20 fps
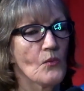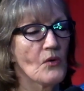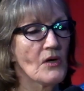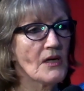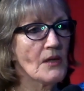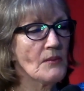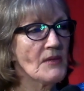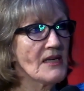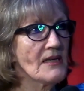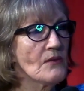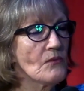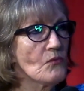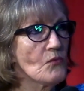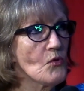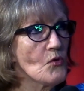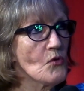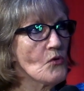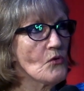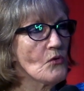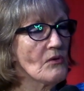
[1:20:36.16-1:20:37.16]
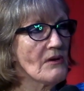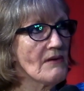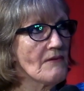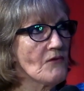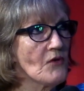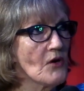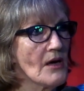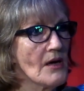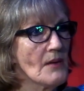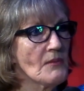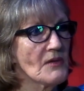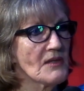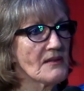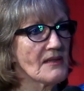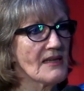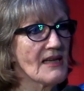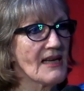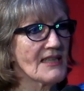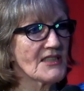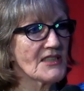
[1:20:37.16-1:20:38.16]
When I'm in a rural
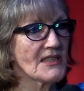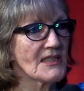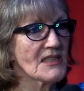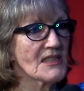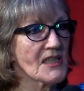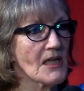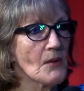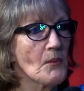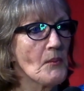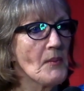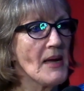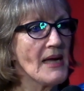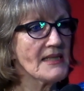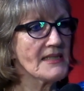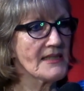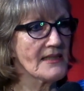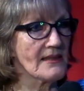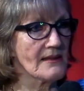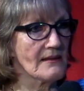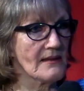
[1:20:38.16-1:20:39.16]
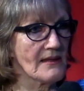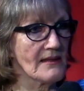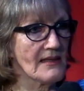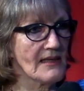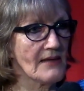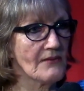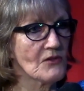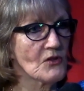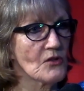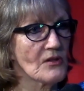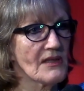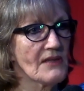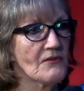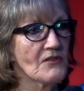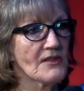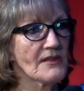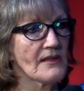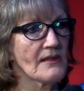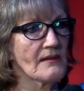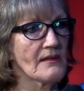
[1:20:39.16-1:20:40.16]
environment that actually is lamenting that they haven't got
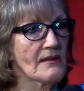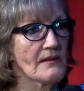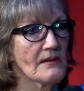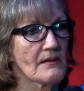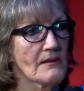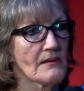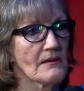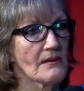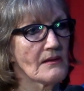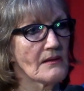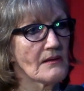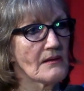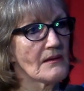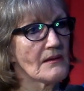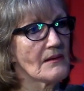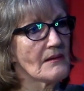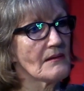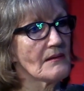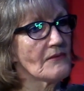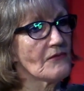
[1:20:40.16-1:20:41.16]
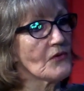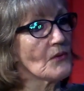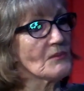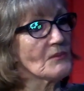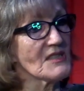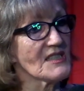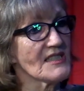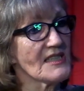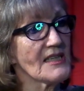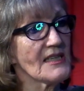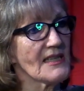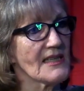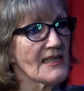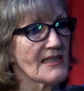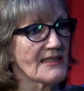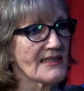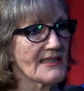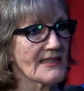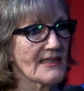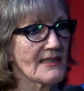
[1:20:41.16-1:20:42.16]
everything that from the
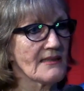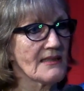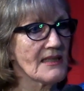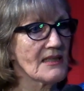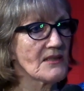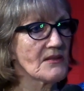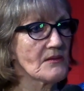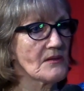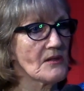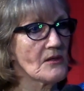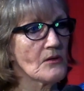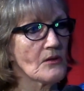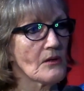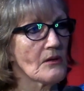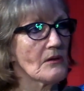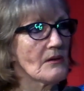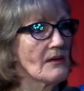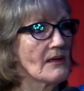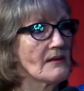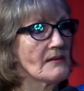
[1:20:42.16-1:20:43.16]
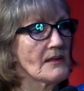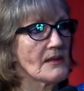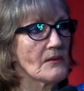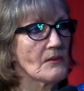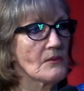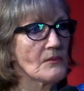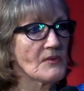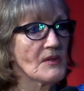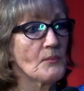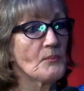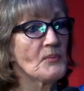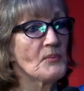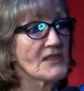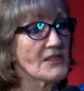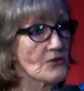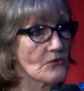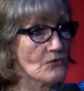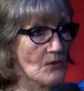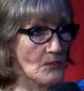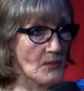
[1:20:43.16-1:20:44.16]
cities, and they're
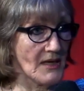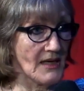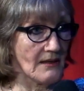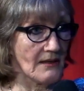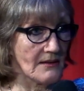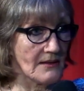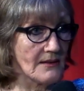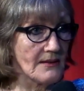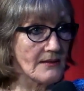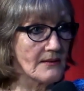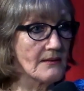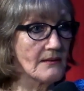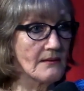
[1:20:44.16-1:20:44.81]
bitter about it,